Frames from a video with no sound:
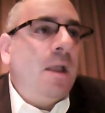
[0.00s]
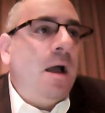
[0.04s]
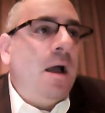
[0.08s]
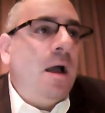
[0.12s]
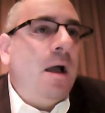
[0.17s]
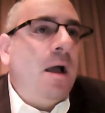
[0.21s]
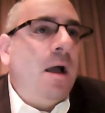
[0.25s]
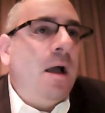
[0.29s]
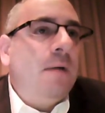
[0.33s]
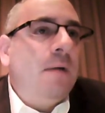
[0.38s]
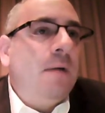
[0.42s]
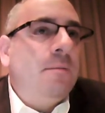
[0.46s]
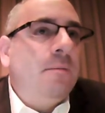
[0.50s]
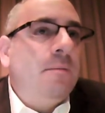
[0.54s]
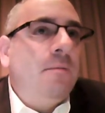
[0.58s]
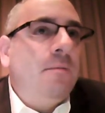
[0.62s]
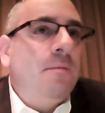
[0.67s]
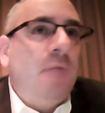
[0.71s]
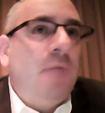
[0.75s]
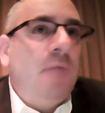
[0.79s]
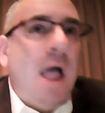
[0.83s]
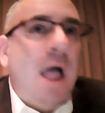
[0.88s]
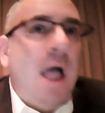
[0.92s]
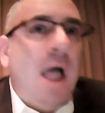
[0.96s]

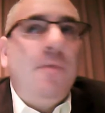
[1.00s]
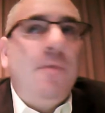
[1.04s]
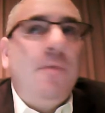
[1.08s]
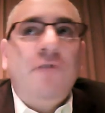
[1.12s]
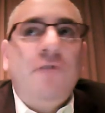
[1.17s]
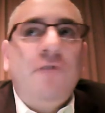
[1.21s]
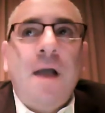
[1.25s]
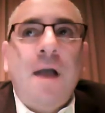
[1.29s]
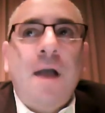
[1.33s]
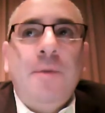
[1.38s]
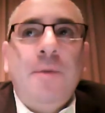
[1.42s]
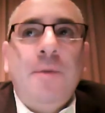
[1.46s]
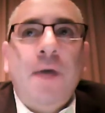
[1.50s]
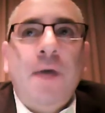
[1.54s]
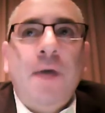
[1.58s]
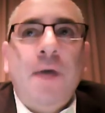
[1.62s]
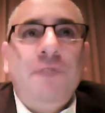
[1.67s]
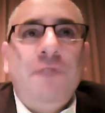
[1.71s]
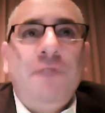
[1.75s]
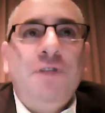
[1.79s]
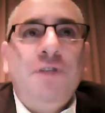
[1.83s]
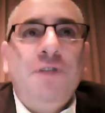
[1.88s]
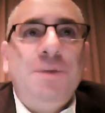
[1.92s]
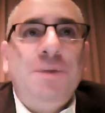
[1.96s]
liable for
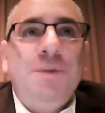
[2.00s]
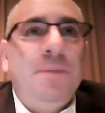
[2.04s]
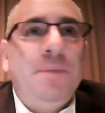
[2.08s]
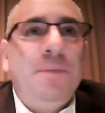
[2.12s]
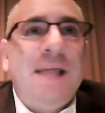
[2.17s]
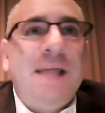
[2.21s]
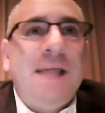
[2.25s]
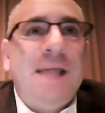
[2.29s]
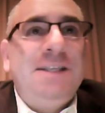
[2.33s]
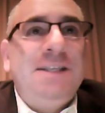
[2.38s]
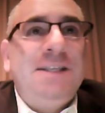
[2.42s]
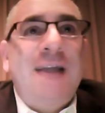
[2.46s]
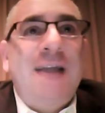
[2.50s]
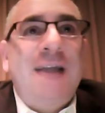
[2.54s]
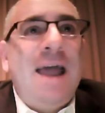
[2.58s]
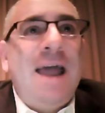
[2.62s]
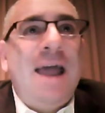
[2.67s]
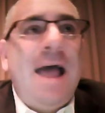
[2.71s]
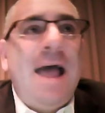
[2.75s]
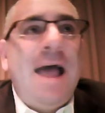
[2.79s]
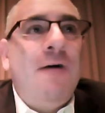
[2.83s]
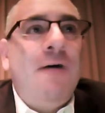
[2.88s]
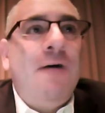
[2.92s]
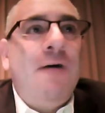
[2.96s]
copyright infringement, but that's
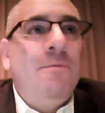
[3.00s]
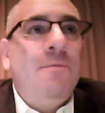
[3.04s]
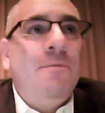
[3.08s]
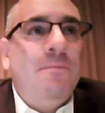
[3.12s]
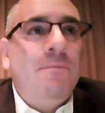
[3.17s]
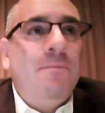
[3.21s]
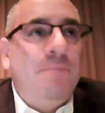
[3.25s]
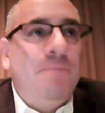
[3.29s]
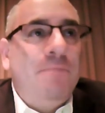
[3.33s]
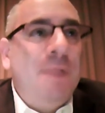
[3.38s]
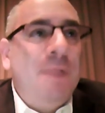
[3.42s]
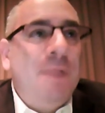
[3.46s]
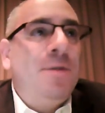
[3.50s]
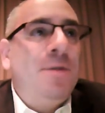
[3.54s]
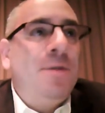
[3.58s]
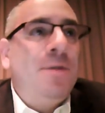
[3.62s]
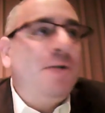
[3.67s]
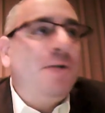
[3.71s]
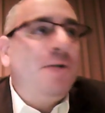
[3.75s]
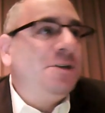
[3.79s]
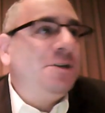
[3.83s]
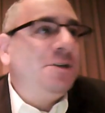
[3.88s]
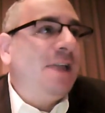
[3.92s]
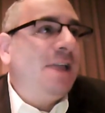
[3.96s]
not how people
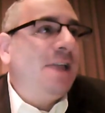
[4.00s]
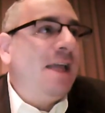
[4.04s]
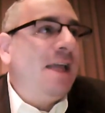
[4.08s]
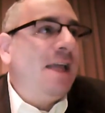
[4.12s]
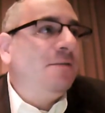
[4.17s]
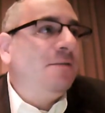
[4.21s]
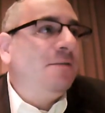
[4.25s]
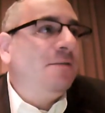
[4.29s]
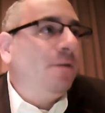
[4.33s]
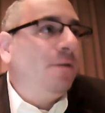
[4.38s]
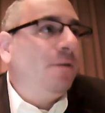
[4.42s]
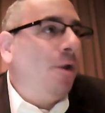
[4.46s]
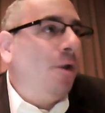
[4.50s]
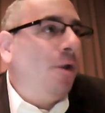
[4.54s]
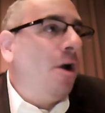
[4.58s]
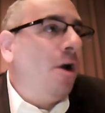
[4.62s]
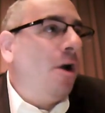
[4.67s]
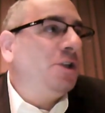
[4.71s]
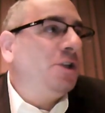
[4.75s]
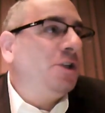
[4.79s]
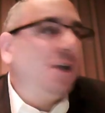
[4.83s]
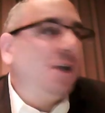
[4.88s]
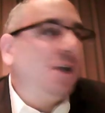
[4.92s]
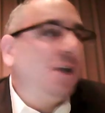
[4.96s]
understand
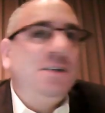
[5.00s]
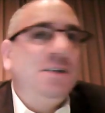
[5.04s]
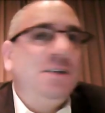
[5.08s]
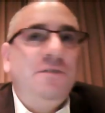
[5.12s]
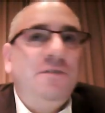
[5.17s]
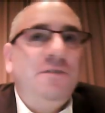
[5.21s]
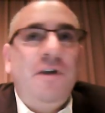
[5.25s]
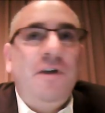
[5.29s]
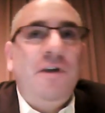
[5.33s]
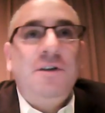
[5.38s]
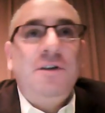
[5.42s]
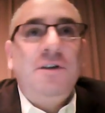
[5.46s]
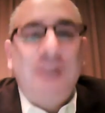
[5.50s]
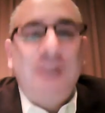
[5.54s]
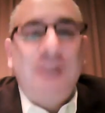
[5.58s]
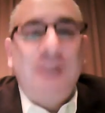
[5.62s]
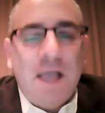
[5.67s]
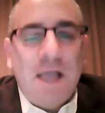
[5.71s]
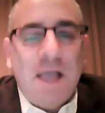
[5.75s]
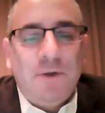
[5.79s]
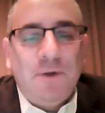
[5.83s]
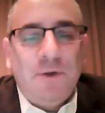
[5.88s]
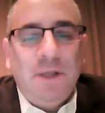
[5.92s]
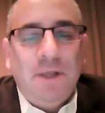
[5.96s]
law, justice, fairness, and
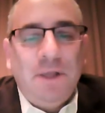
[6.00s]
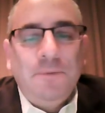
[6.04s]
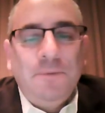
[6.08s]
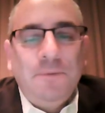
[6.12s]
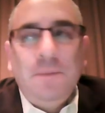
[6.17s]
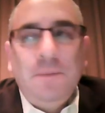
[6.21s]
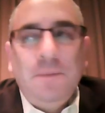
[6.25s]
equity.